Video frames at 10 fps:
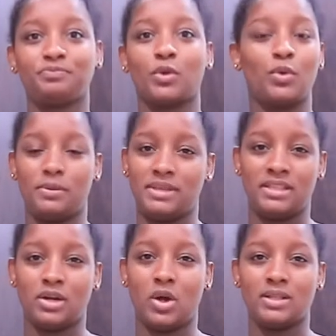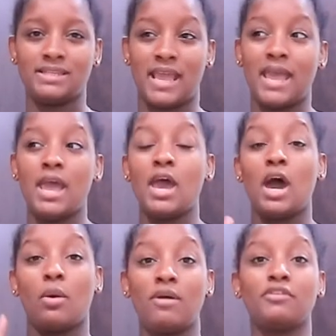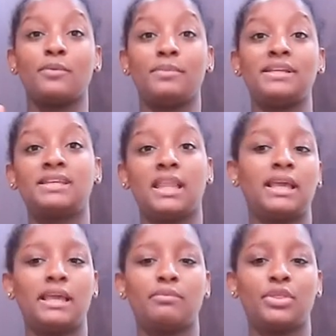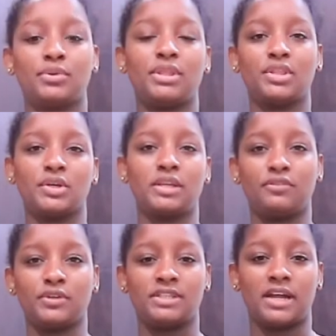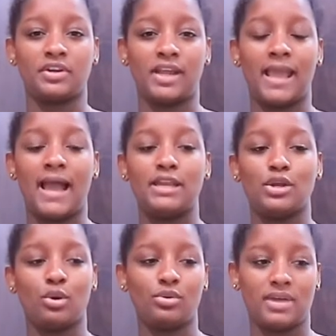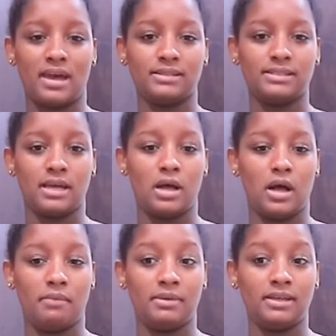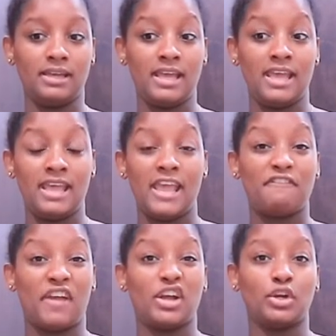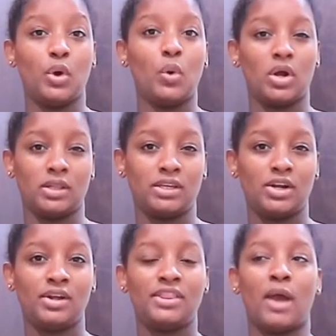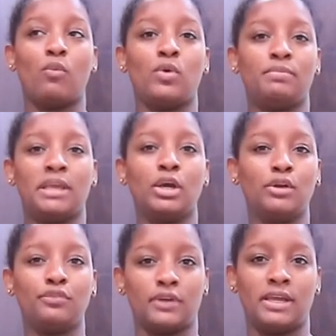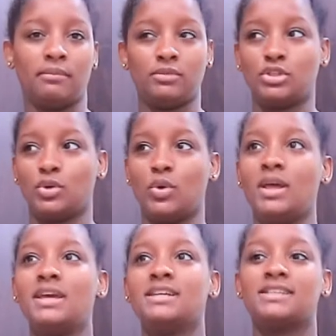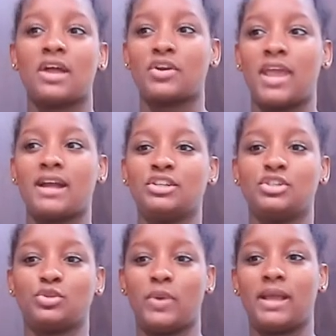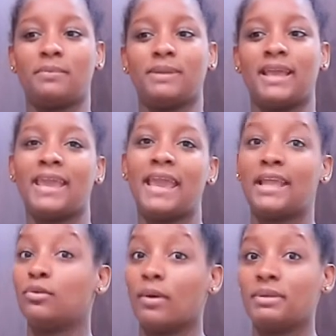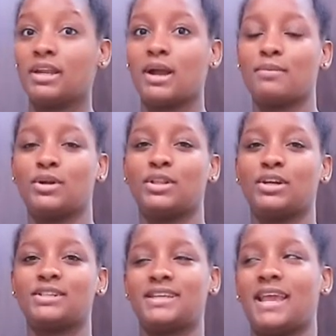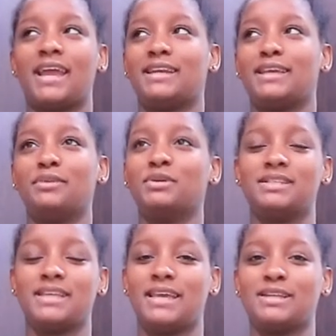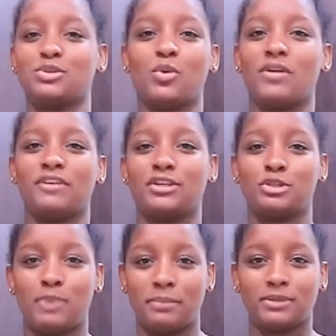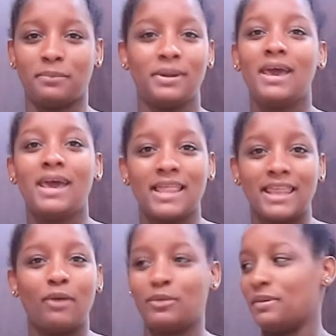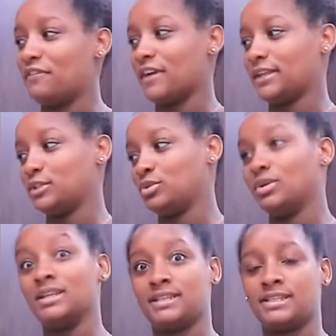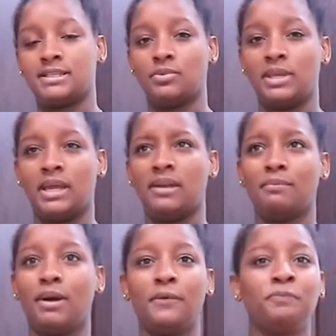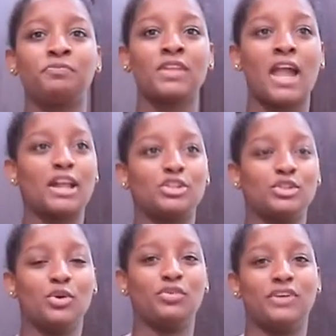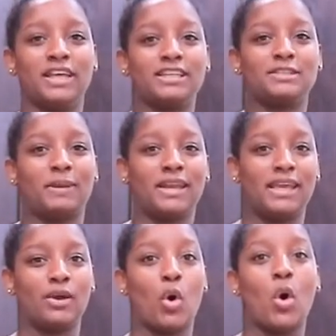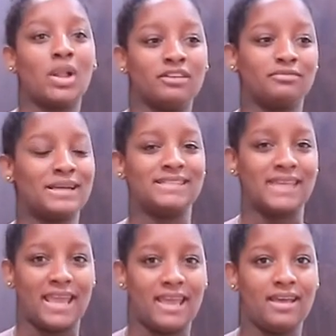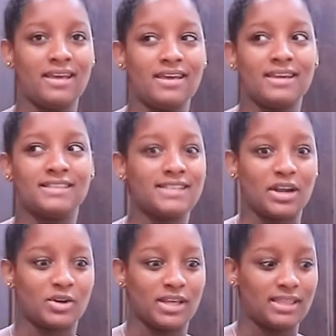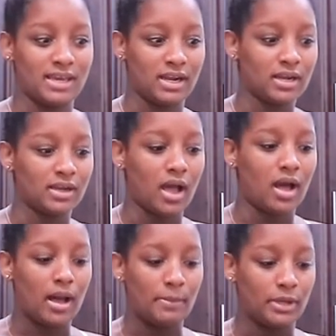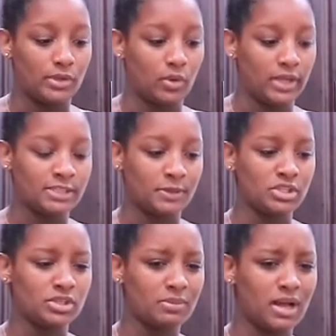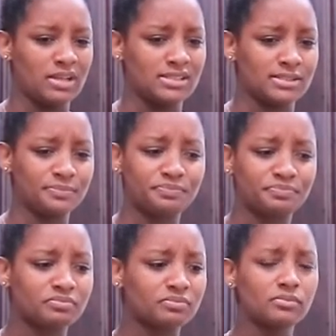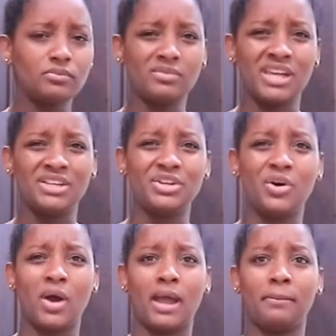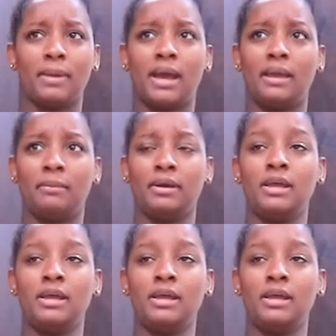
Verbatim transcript: want to be there all day. However, me telling him three thirty for Saturday, I know that um if I could go earlier, that would be good for him. So Saturday I could just wake up like, hey, you want me to come earlier today? And he would say yes. Or if I just popped up, that would be fine too, because it's the weekend. But I just don't feel like spending all of my day Saturday there. Um, no, especially because, you know, I'm I'm